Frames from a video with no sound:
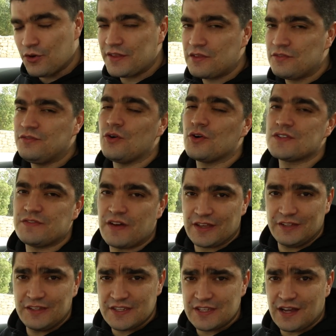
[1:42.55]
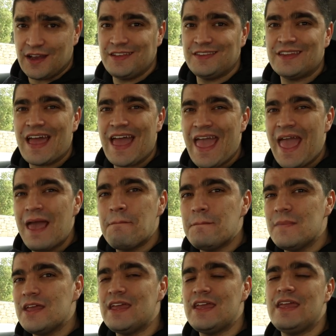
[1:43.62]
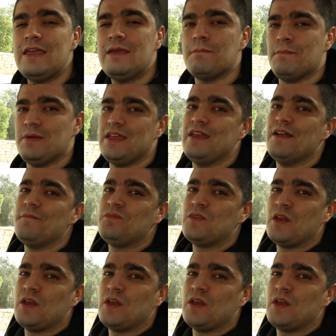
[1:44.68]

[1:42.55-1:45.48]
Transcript: on a Volkswagen-designed MEB